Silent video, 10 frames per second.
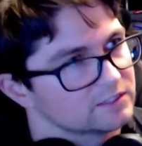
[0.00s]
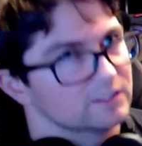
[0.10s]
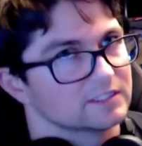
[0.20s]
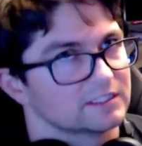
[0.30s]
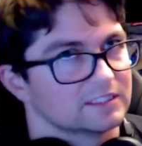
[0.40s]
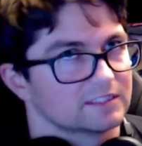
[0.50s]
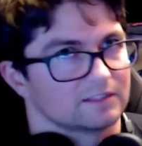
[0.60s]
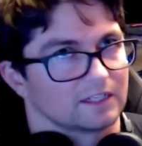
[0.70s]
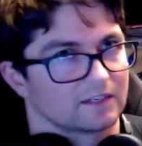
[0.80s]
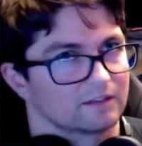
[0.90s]
sort of does
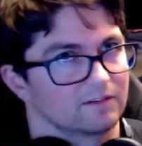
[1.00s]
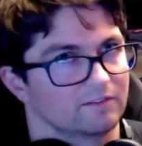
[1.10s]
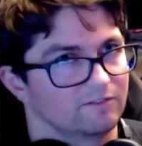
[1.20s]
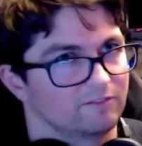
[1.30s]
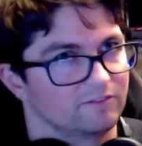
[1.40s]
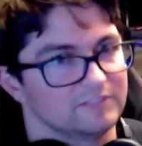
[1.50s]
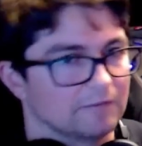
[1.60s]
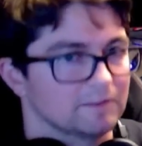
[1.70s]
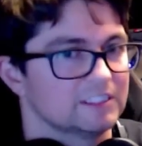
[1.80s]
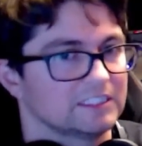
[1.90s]
this like
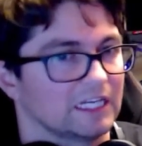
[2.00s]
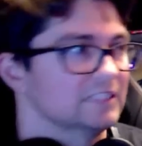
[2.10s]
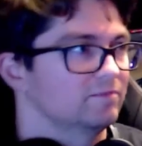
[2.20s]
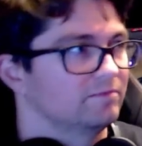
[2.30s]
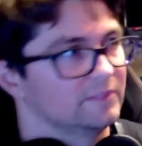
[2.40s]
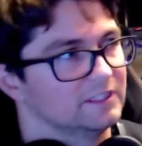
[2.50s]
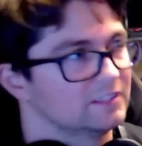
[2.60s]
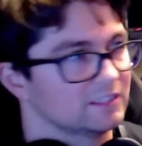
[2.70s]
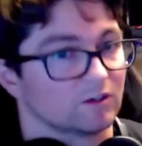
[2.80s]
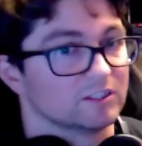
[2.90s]
damage
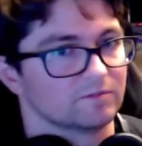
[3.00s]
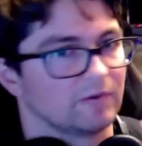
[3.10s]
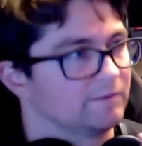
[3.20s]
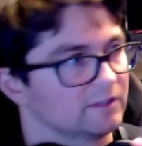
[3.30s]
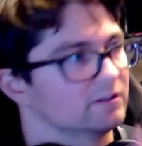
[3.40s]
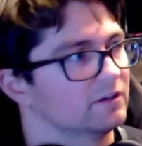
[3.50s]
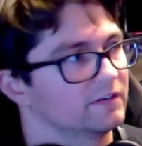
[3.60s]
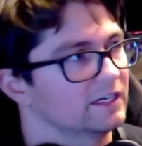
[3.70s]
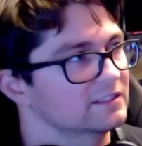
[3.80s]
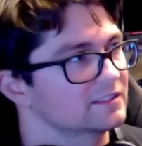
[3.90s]
has always been popular at lower
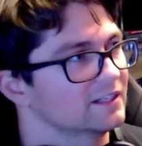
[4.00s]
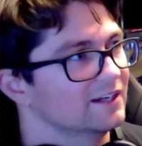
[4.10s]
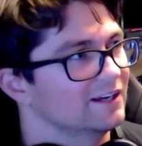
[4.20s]
ranks,